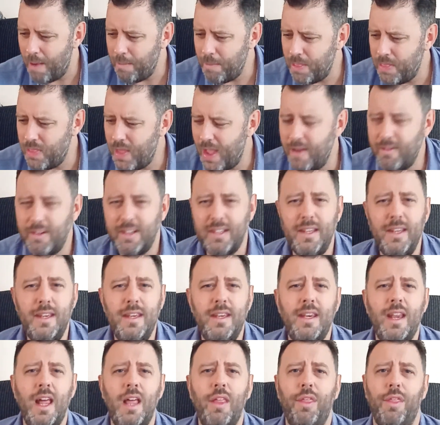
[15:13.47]
there is
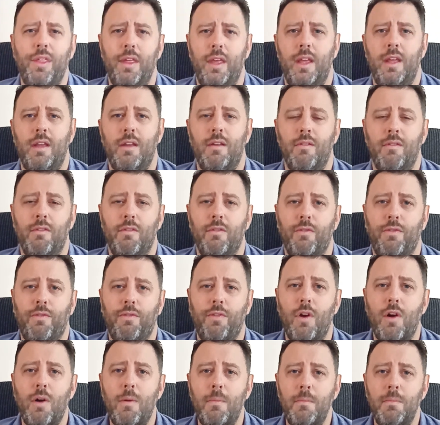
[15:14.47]
nothing
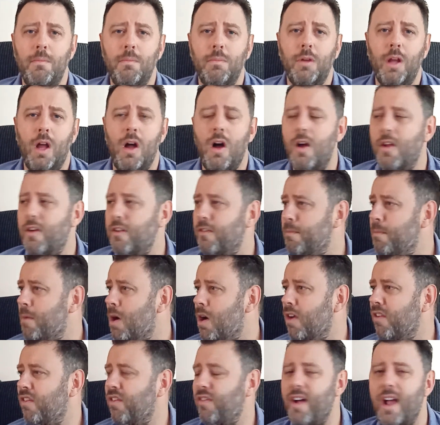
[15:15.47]
from kind of
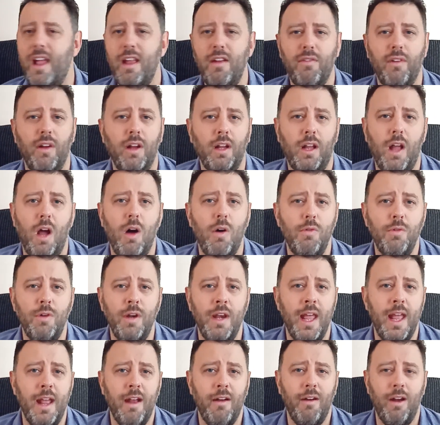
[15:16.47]
my favourite
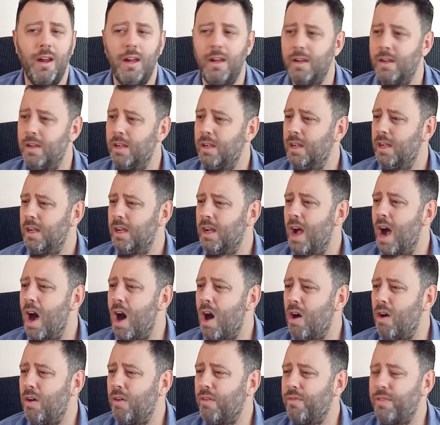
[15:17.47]
golden era
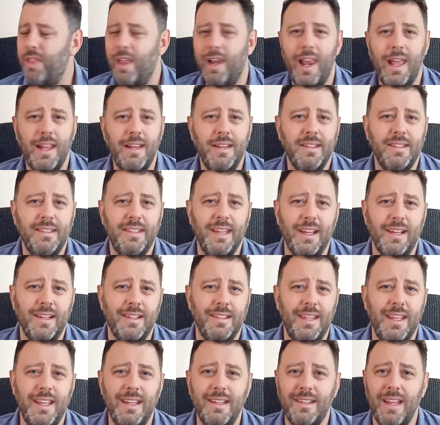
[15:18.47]
of the late
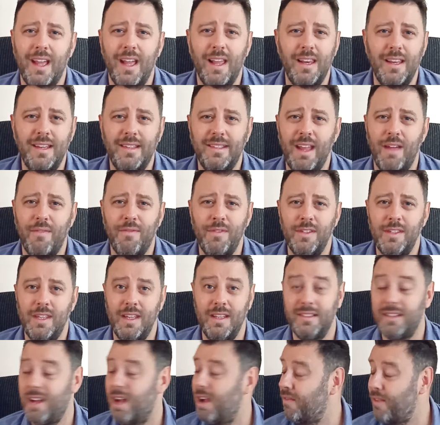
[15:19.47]
60s, early
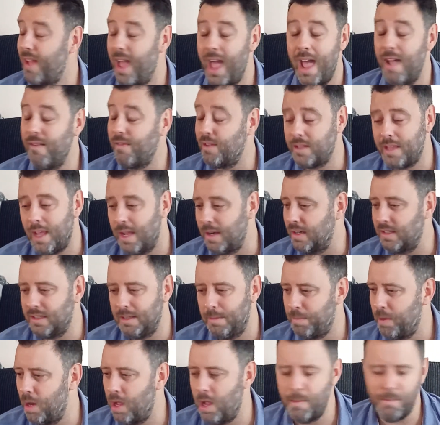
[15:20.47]
70s I've ever done as a
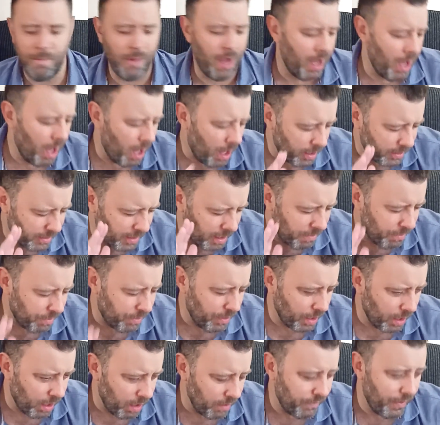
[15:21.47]
blind buy. I don't
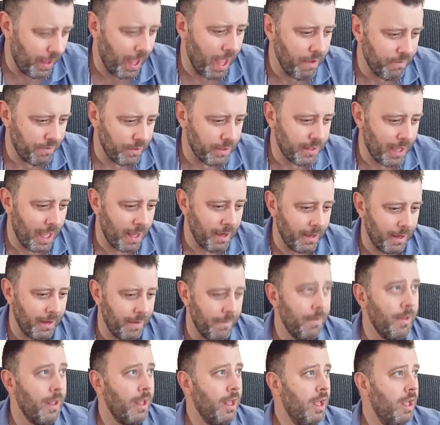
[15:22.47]
think I've ever done it.
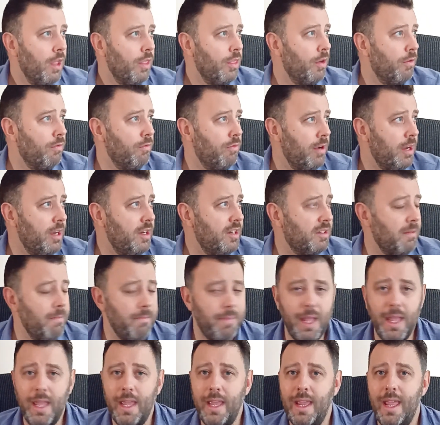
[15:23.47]
The reason
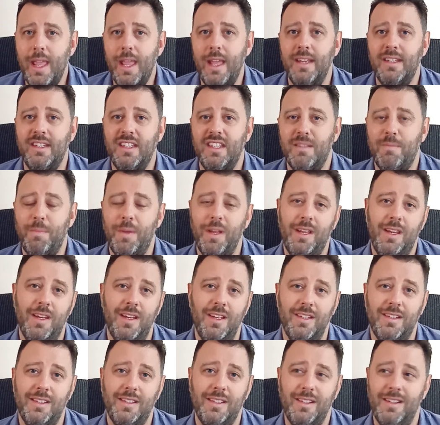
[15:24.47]
being is
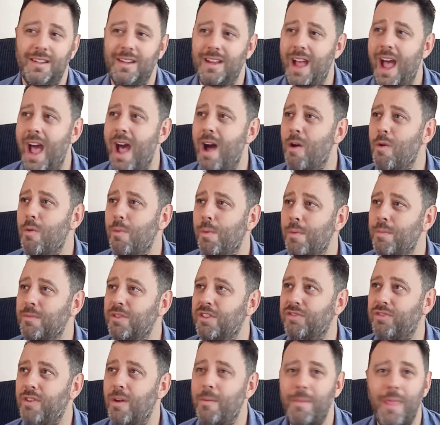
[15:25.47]
because albums
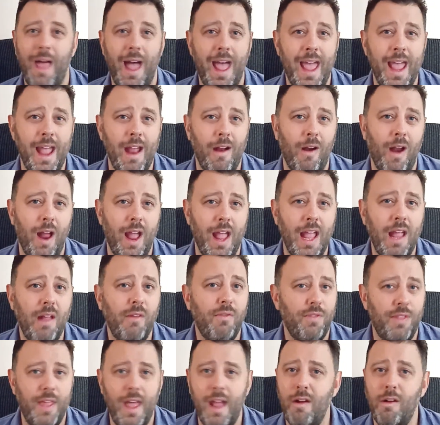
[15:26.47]
from that era,
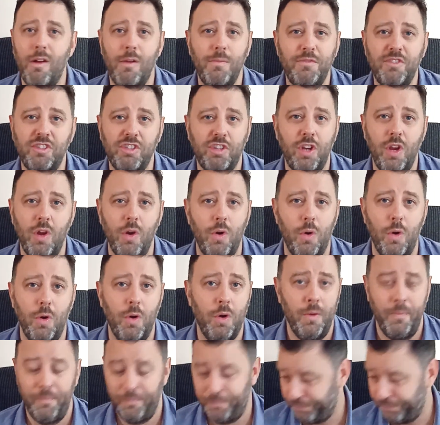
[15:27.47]
if they're obscure,